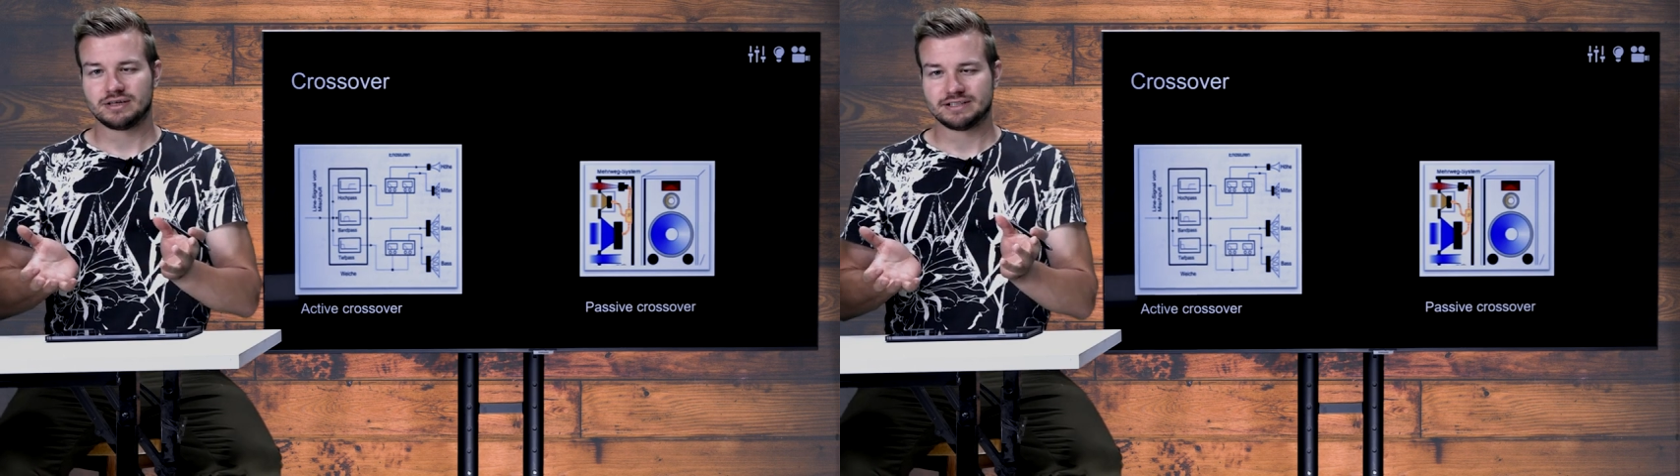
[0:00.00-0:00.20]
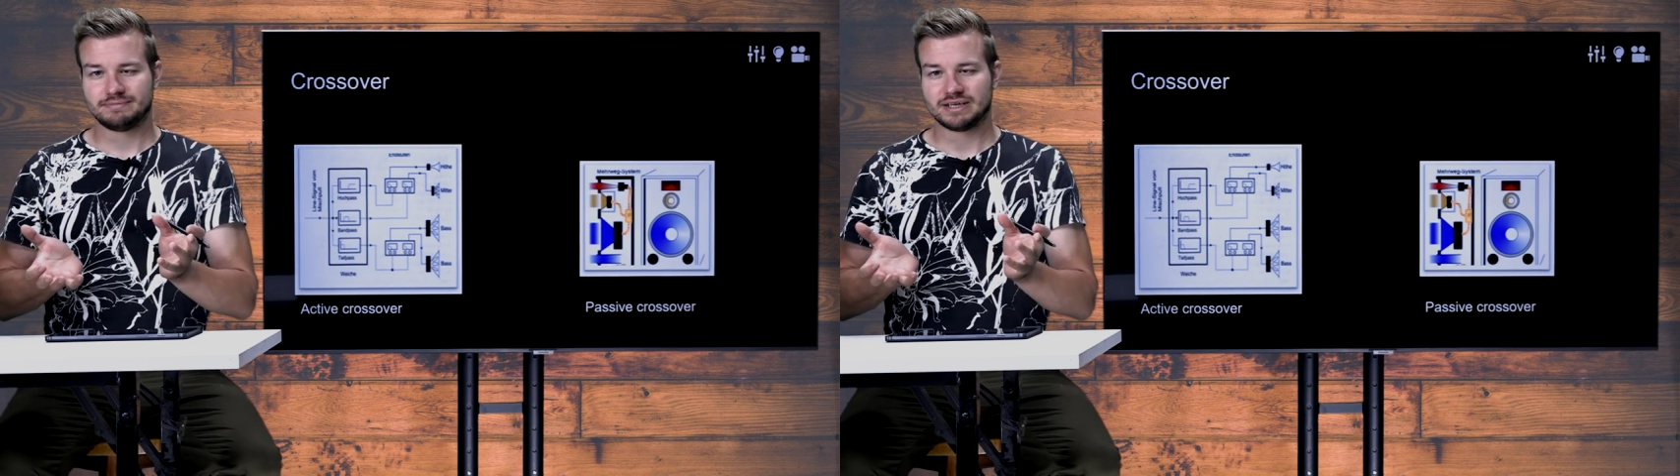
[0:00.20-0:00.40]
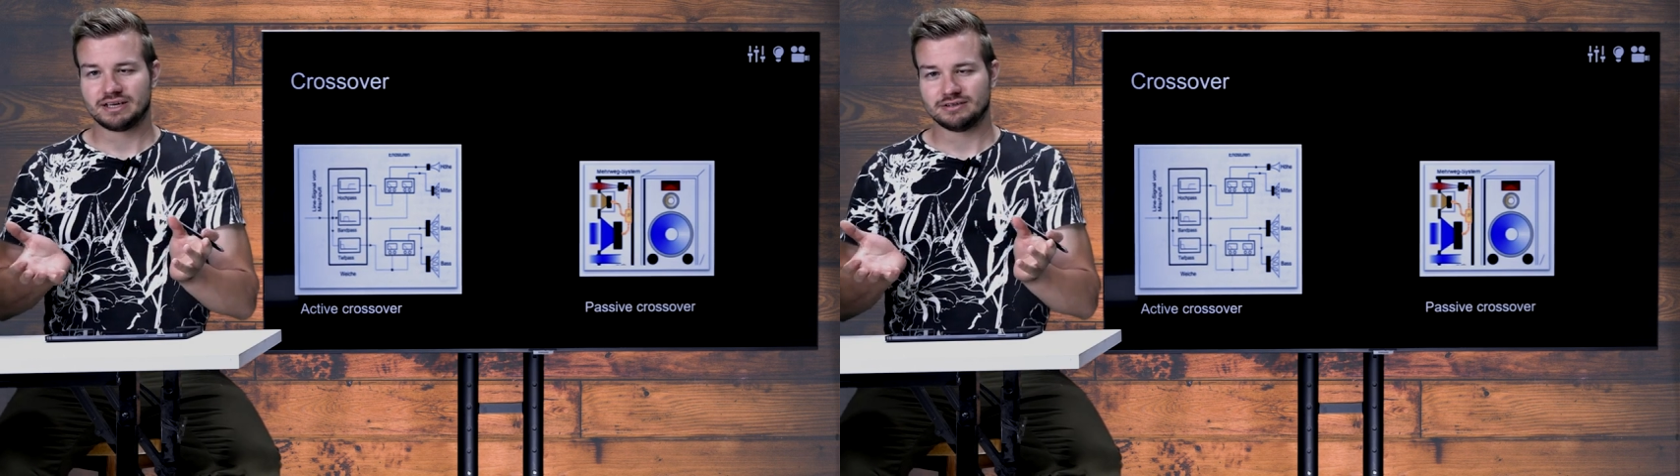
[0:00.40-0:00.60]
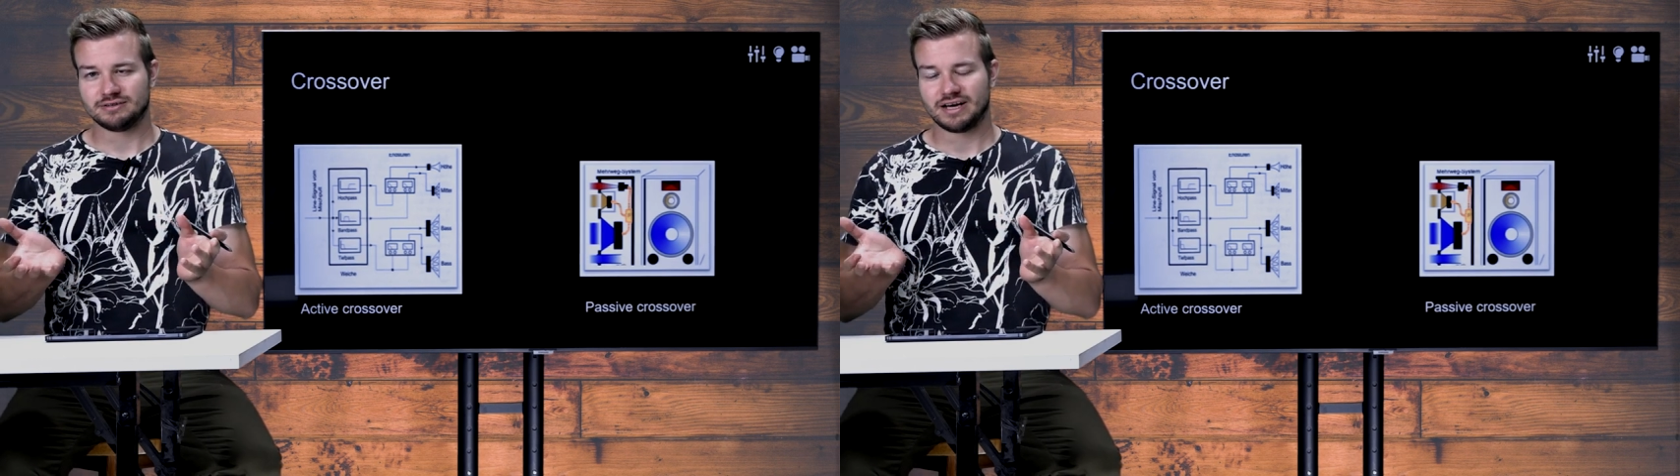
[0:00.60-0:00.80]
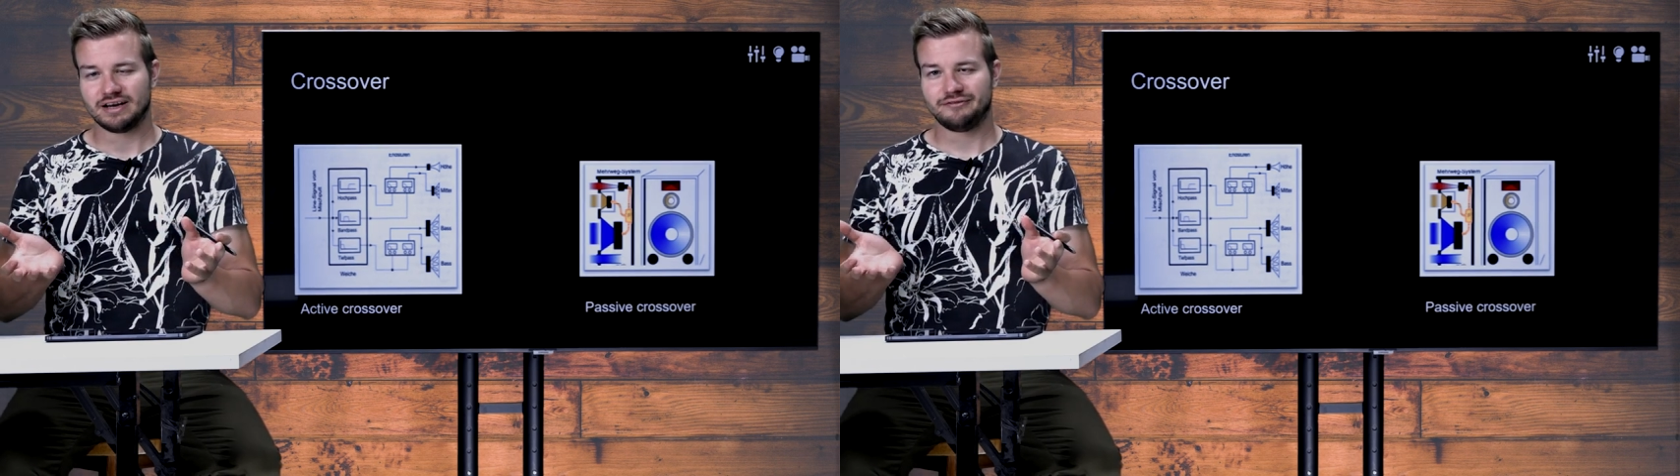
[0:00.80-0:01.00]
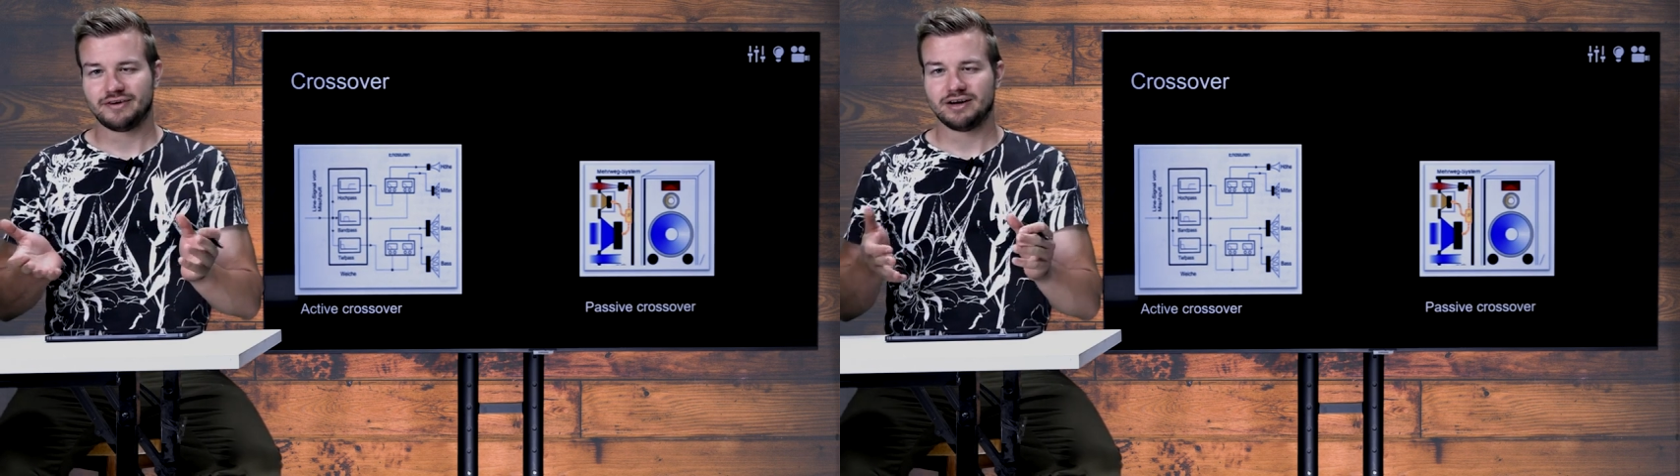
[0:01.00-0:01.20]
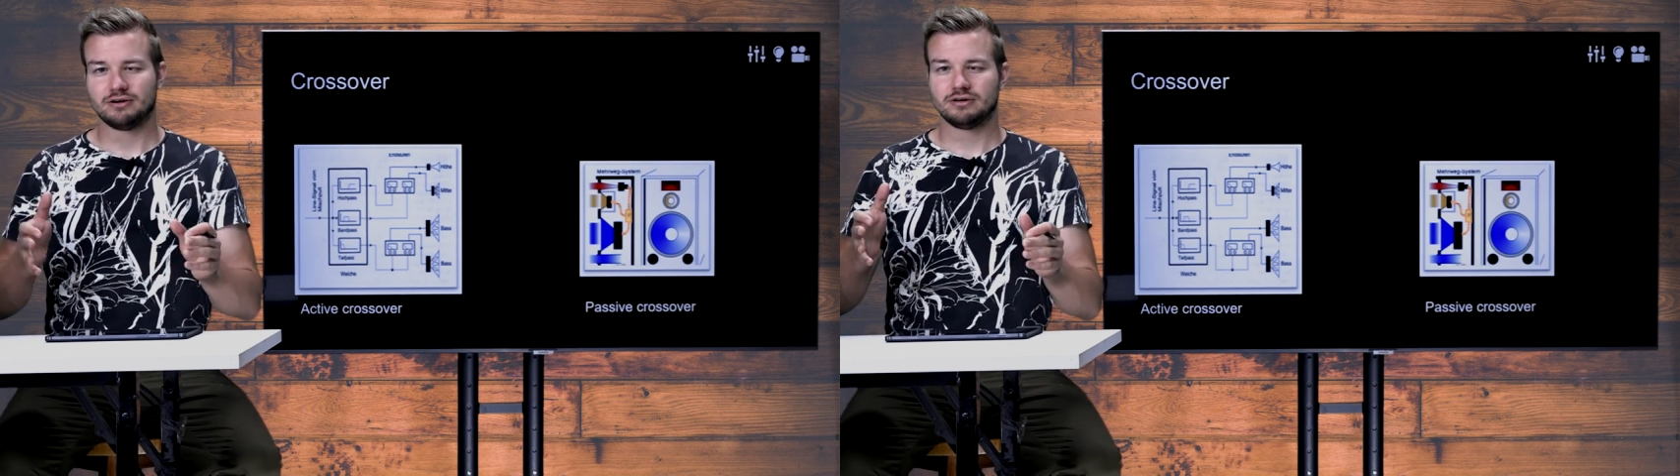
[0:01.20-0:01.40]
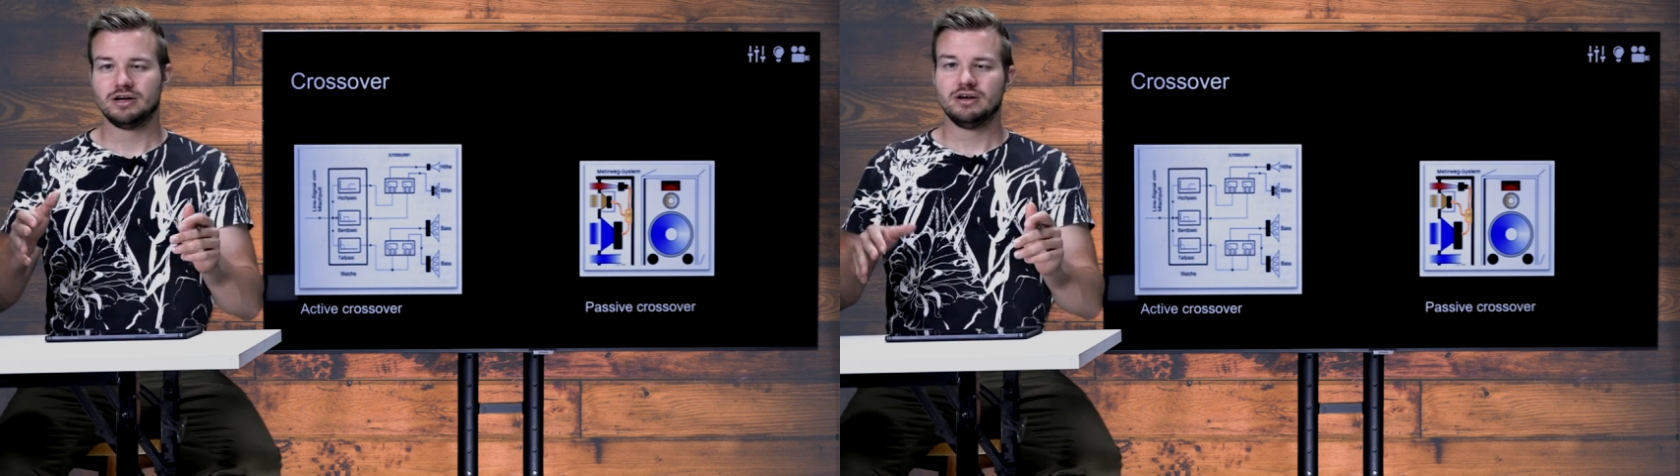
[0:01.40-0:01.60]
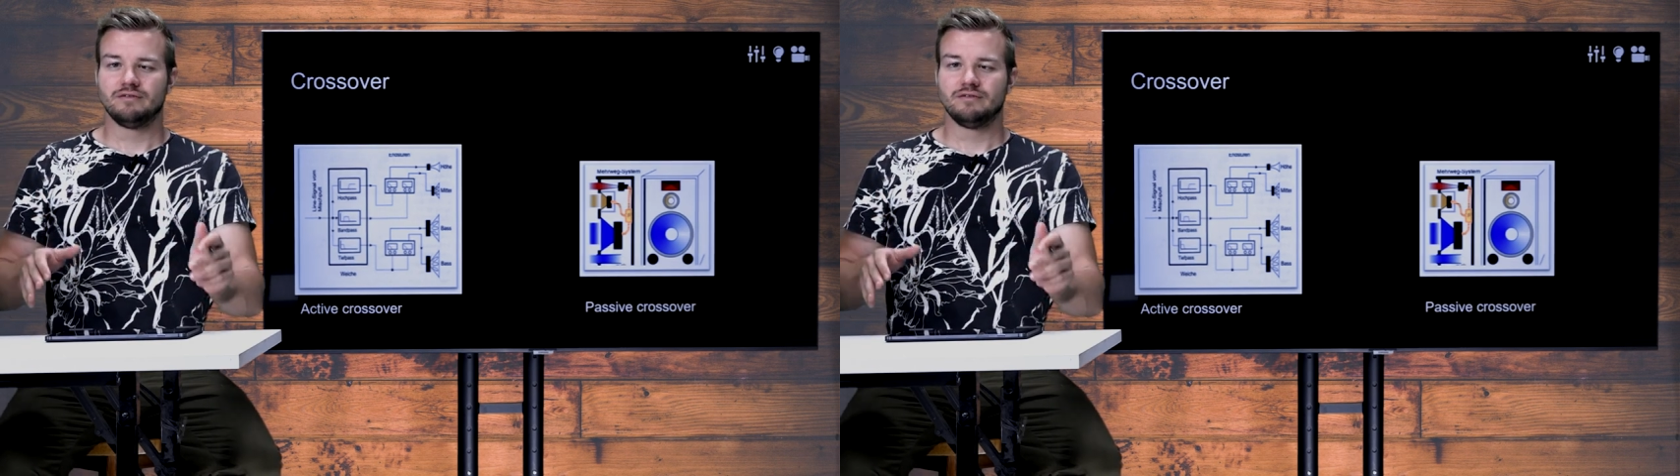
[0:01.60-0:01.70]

especially as a hi-fi or